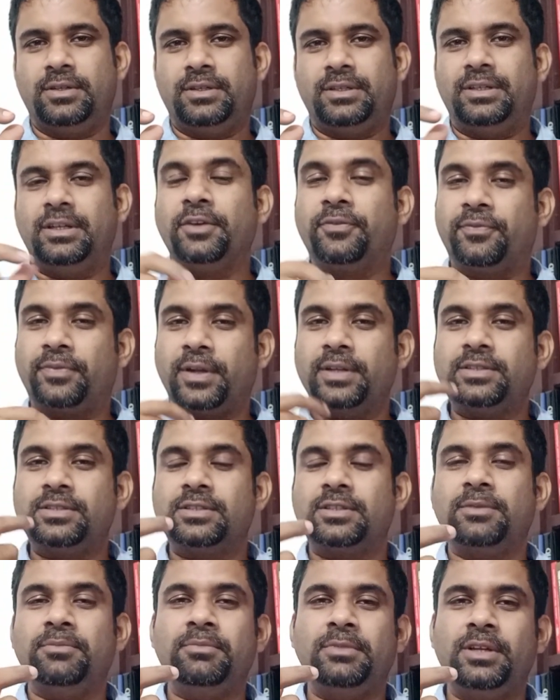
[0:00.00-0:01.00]
Difference
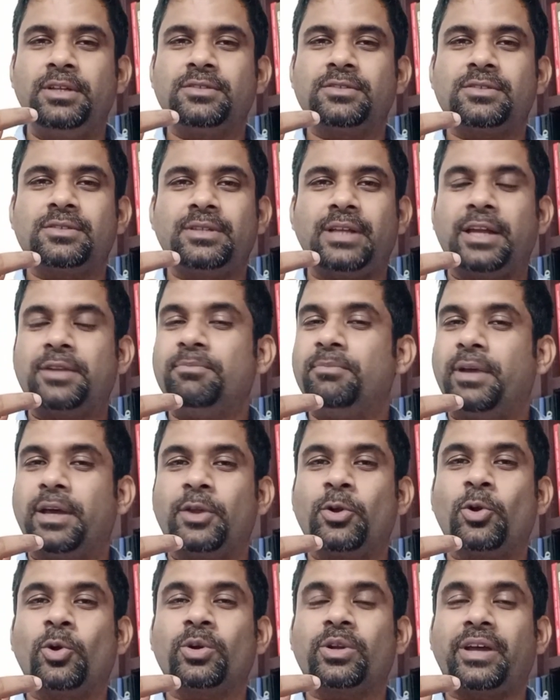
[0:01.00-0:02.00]
in the means that may
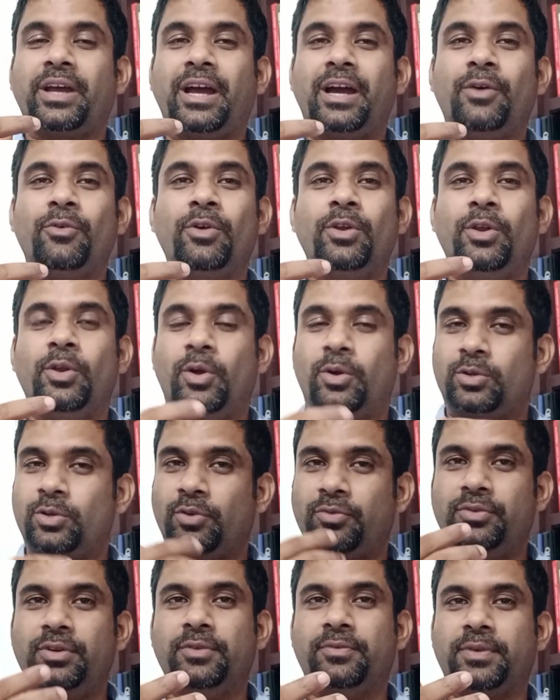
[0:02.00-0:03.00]
not have a lot
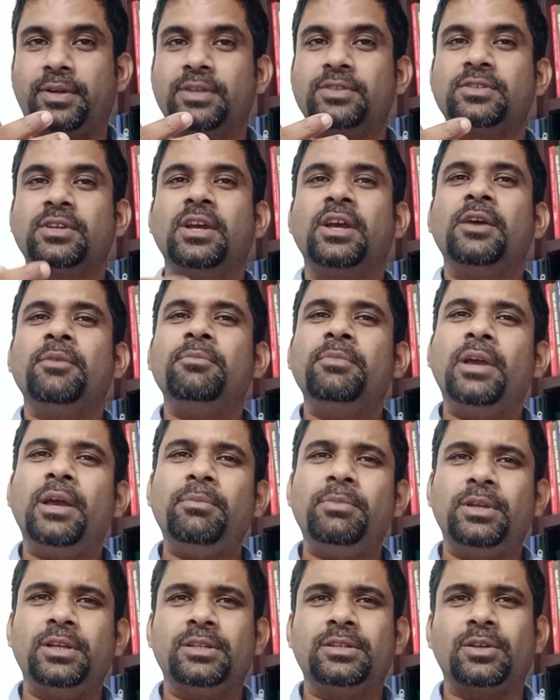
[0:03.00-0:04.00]
of difference,
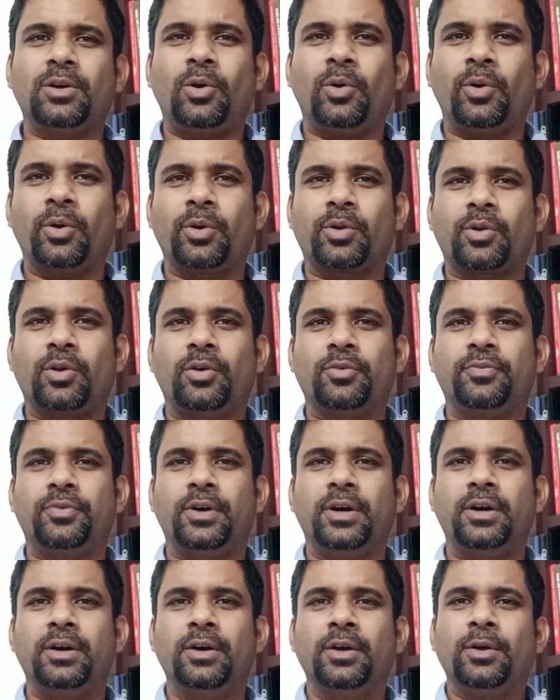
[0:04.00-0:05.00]
maybe in the order of
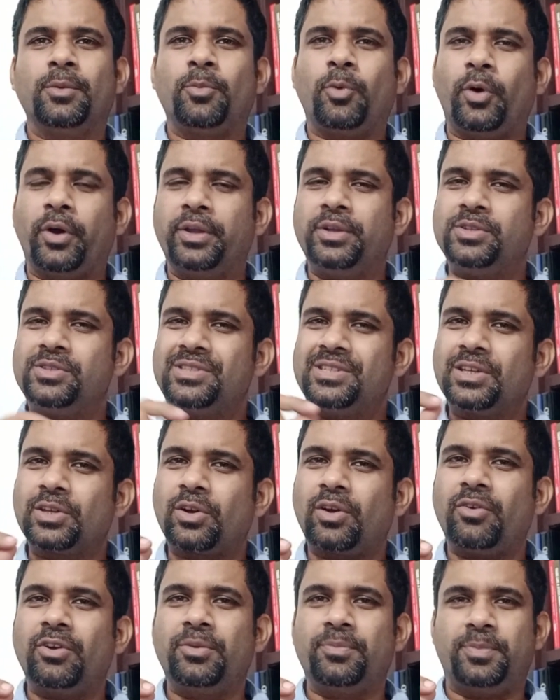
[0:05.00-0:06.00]

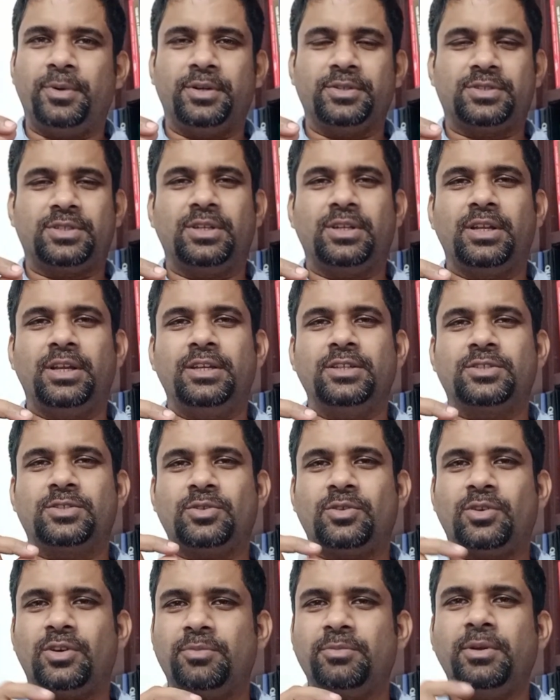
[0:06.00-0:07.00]
0.01 percentage
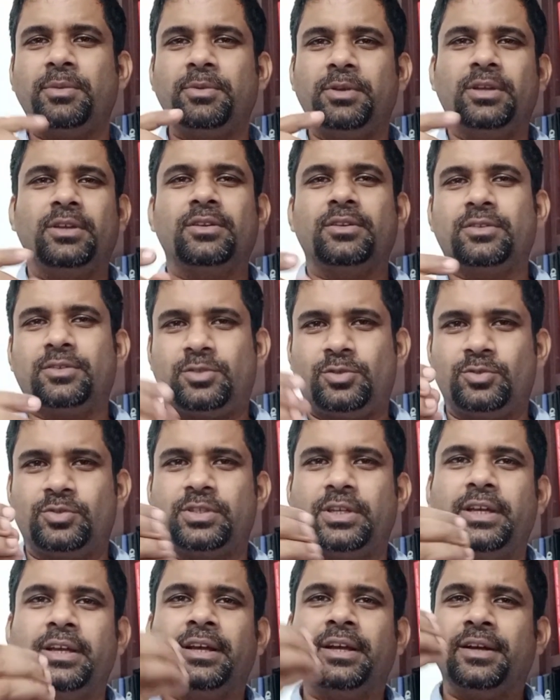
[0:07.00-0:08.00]
or maybe to
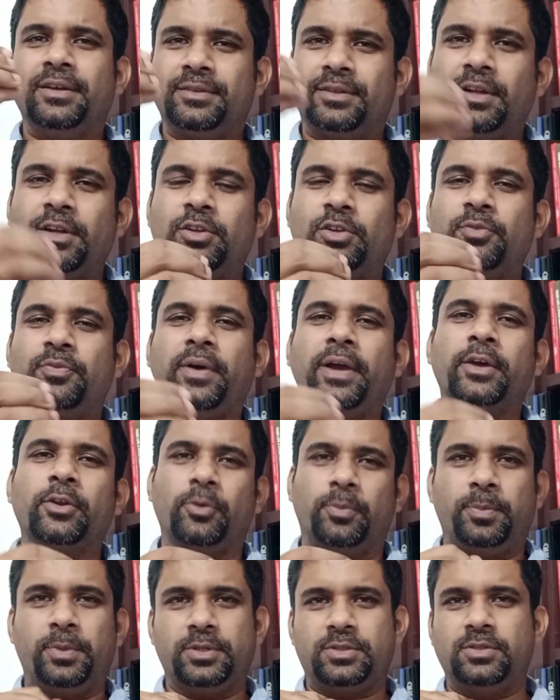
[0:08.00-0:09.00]
say 3 to 5
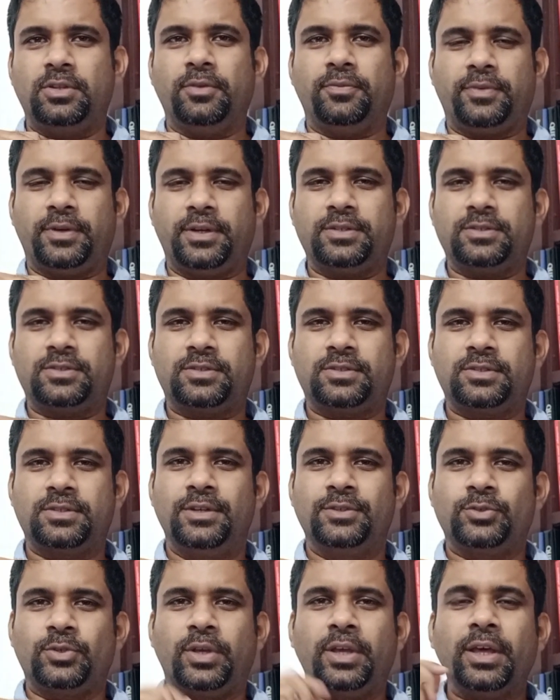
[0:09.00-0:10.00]
rupees difference.
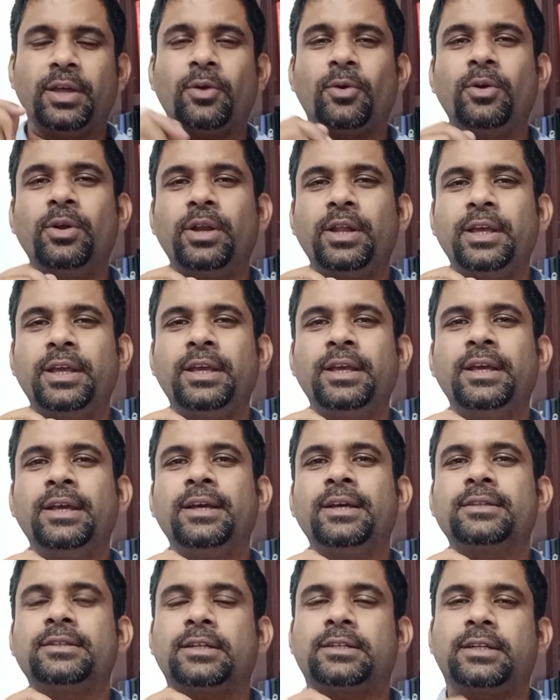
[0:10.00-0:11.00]
So here
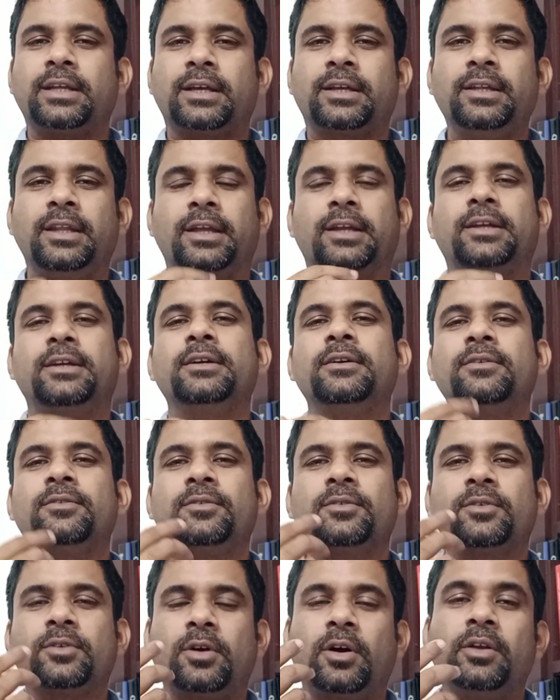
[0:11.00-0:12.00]
only the technique
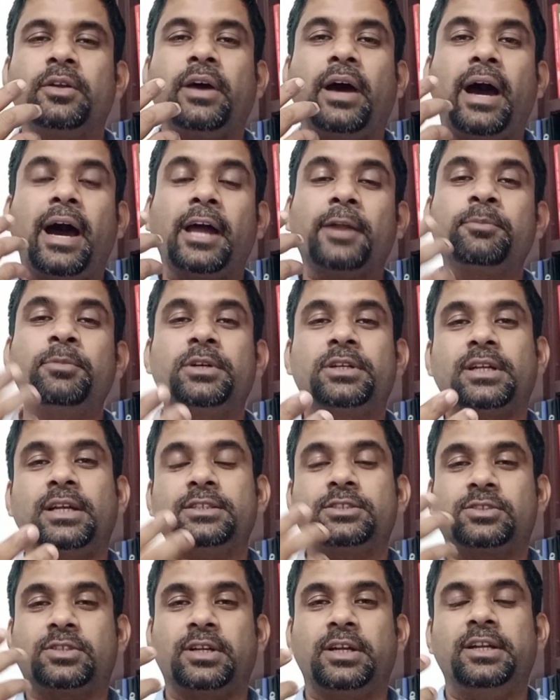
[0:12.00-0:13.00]
called
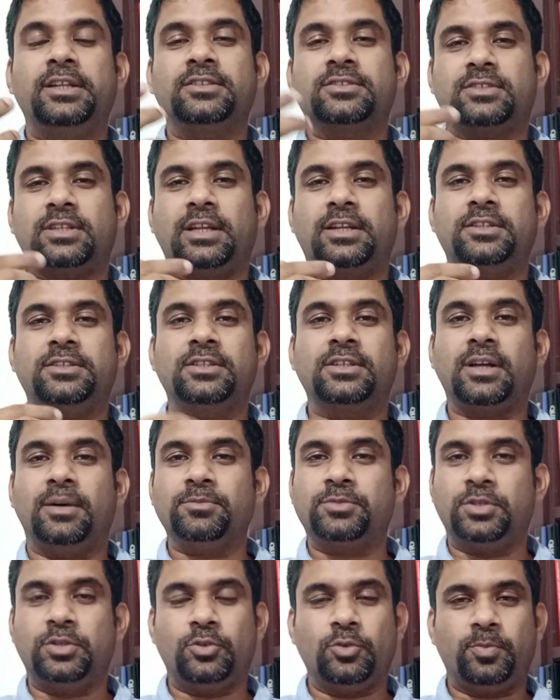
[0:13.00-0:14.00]
arbitrage trading strategy
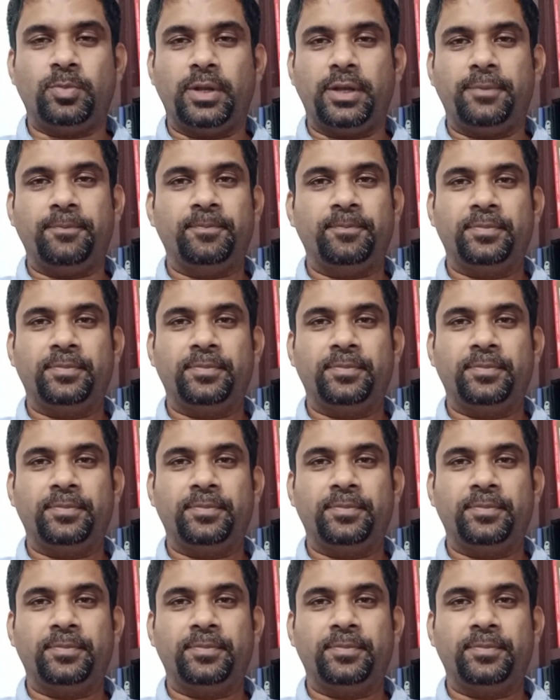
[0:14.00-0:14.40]
comes into play.